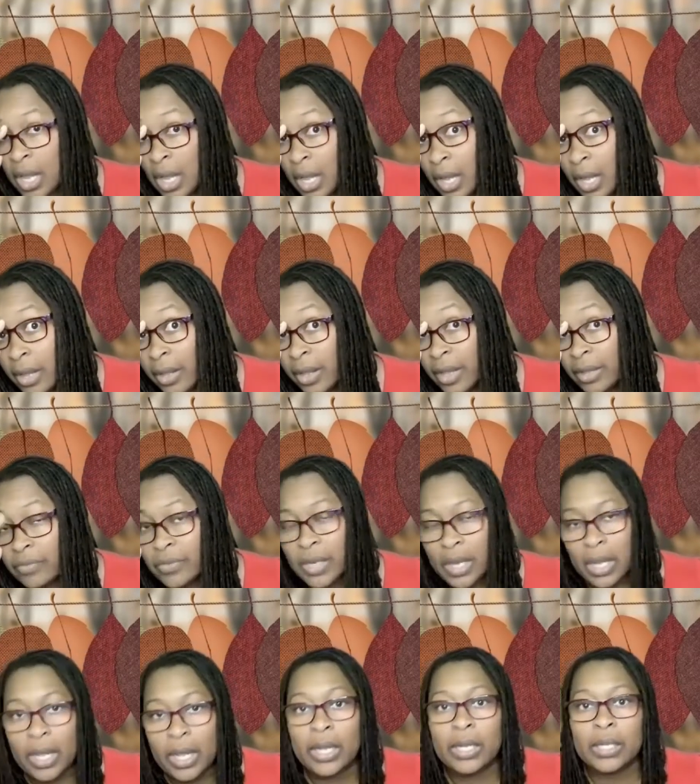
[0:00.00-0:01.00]
I have
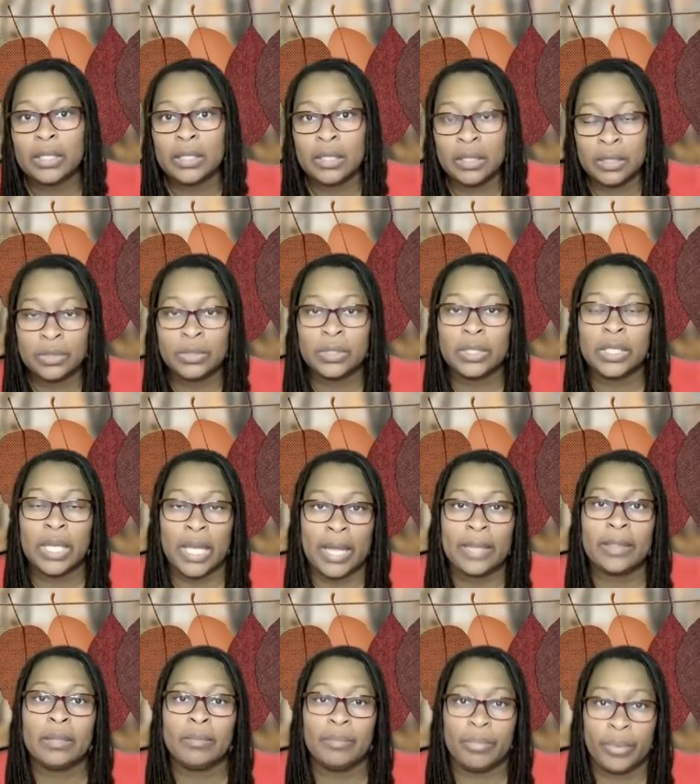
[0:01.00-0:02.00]
not literally had
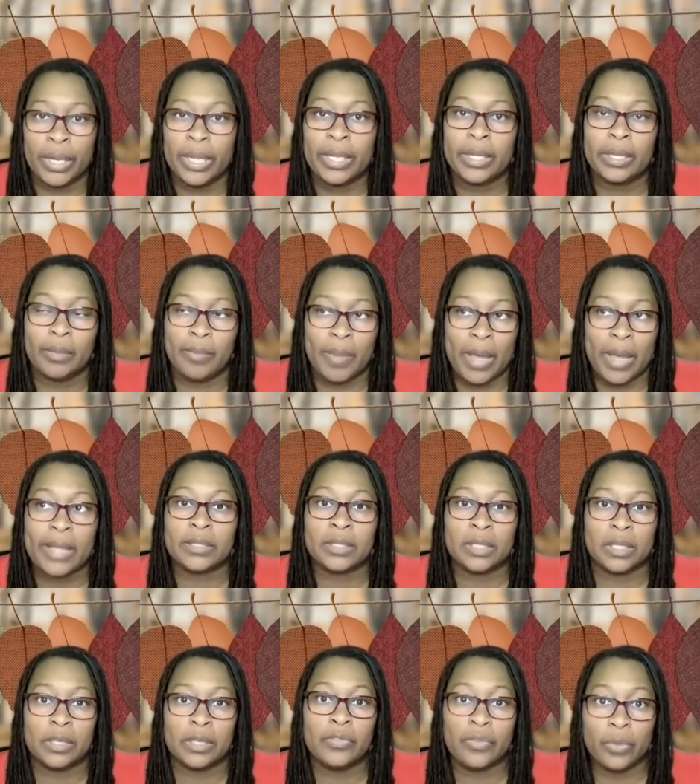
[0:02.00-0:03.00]
the brain
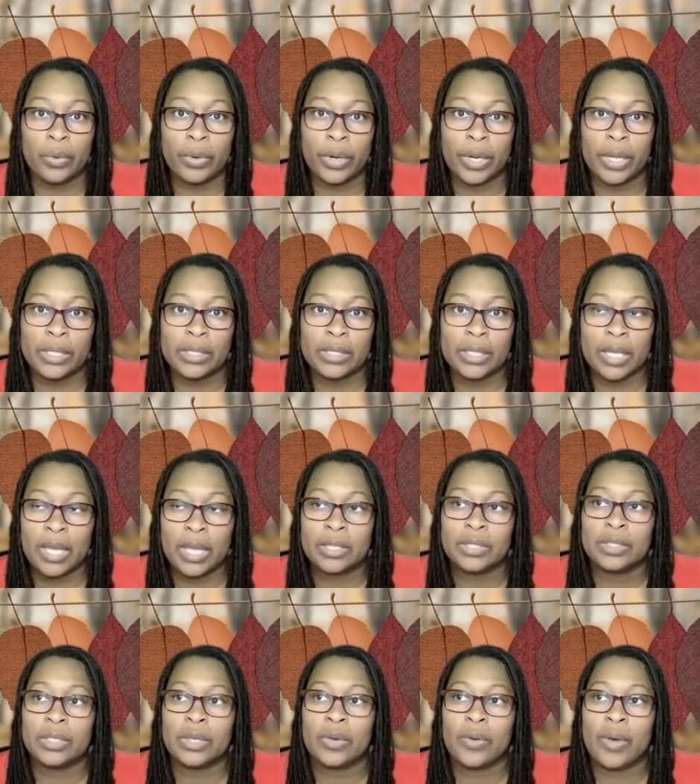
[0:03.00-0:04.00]
capacity for it. And
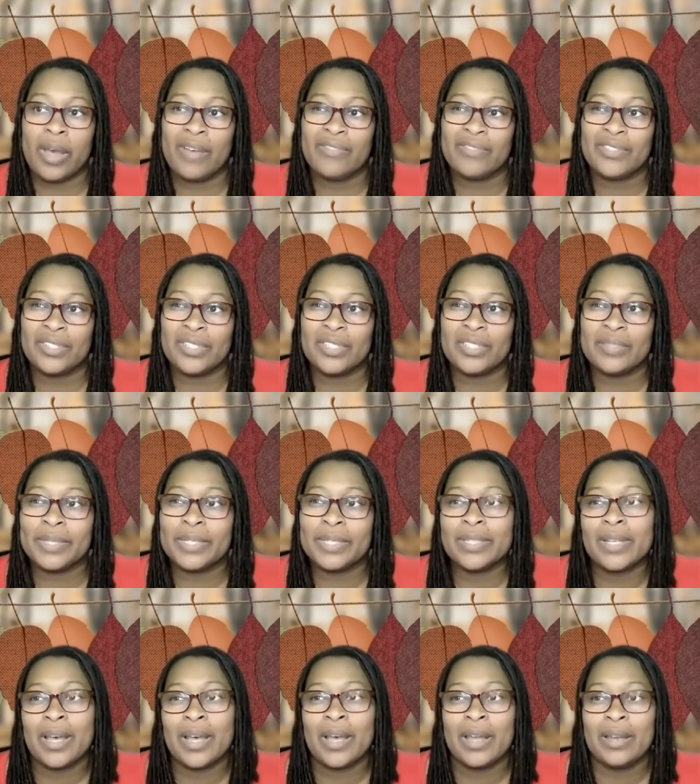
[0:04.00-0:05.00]
so I've just been
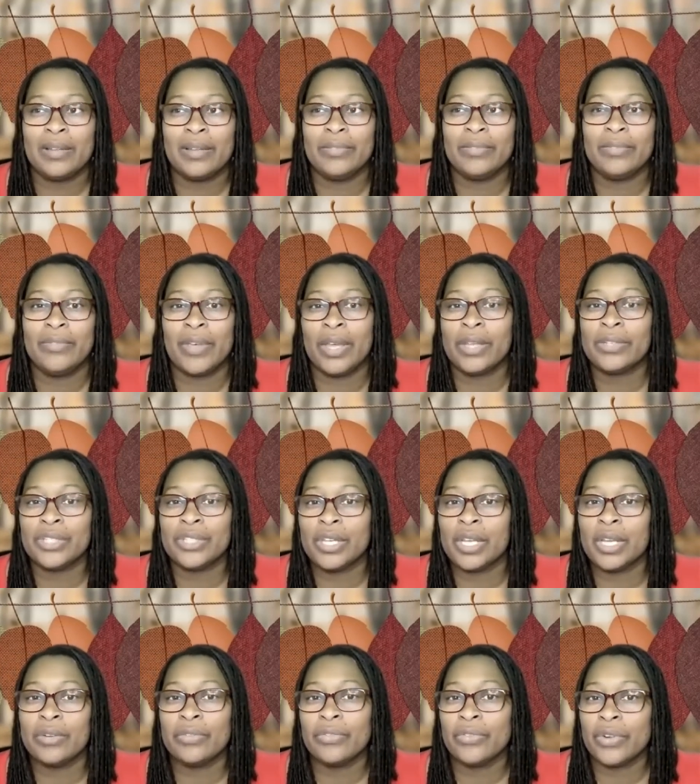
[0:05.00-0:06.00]
kind of vegging
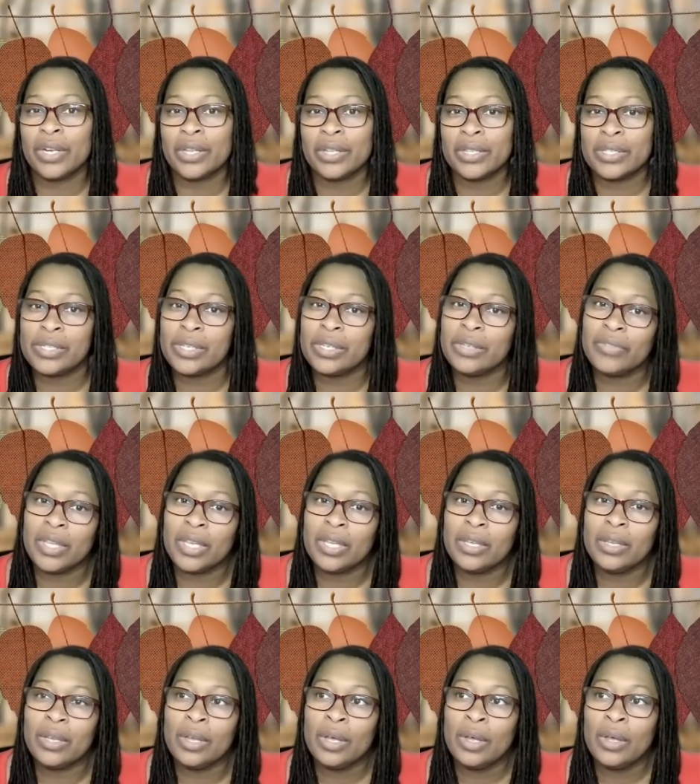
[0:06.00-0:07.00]
in front of the
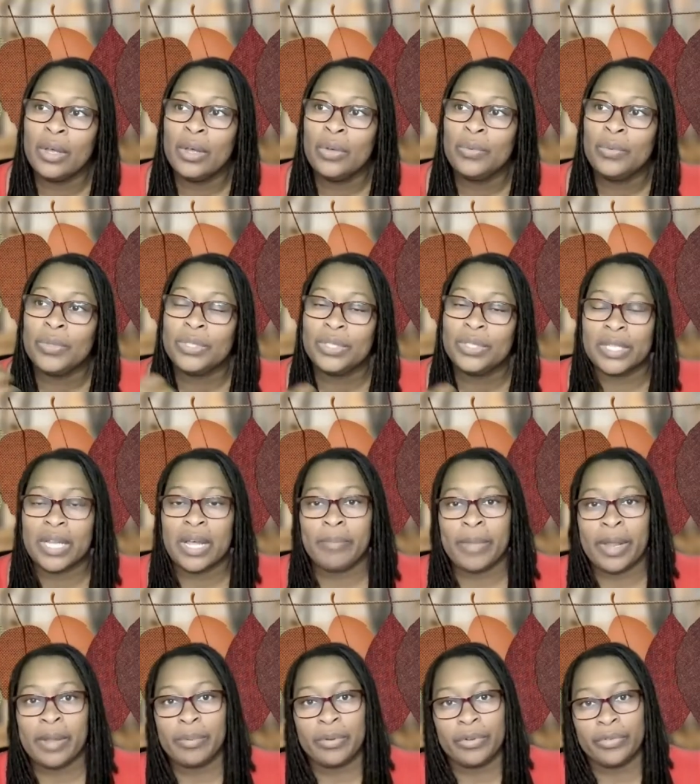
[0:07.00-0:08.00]
TV, which is not
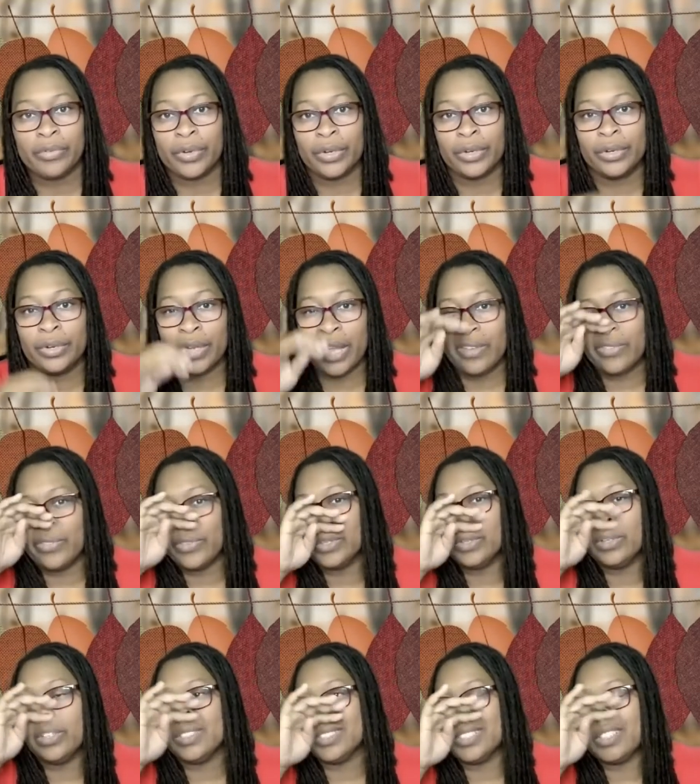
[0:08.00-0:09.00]
my preferred. I
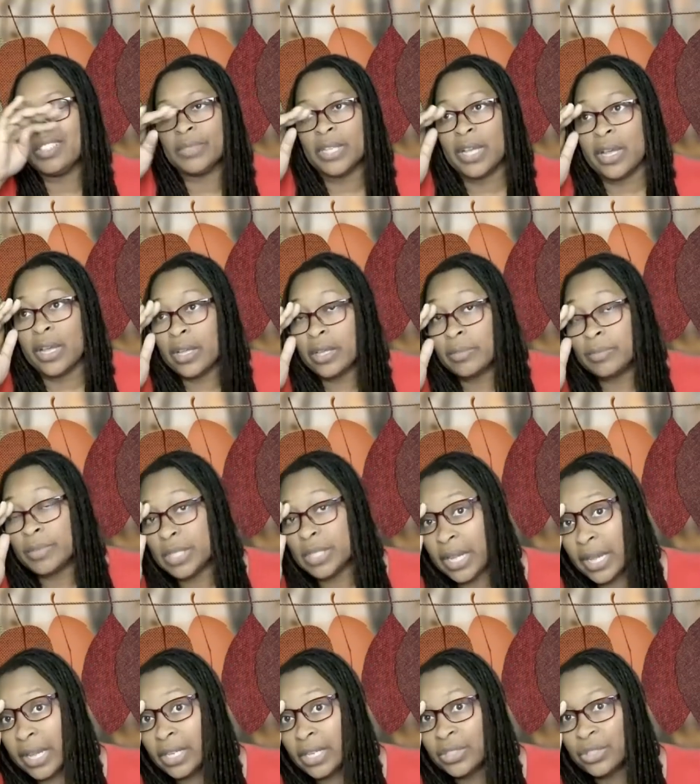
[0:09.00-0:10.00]
feel sometimes
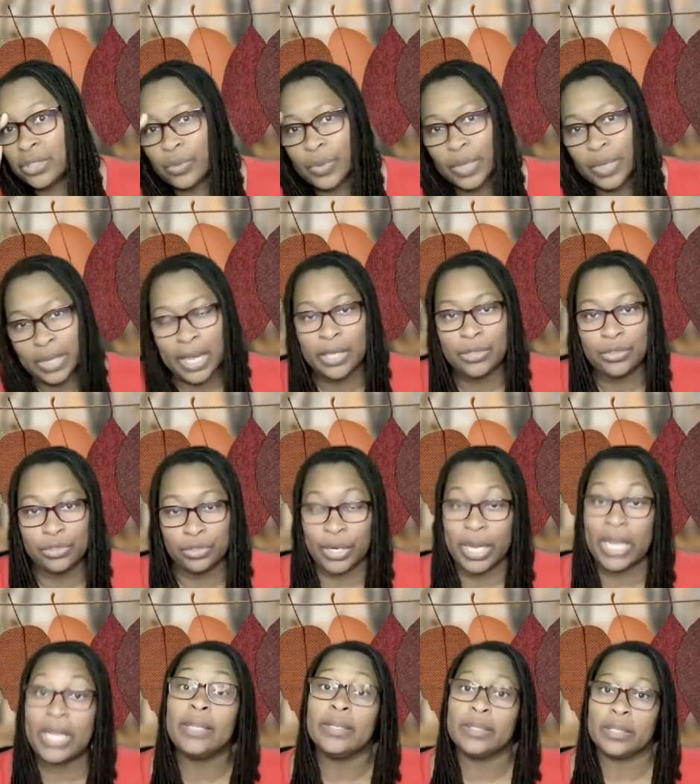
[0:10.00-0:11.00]
like doing that
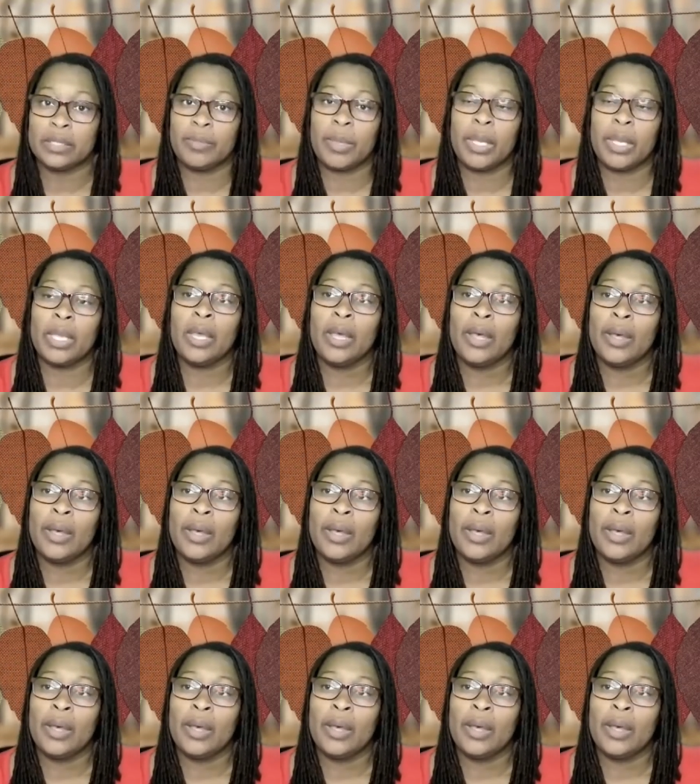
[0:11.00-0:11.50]
drains me.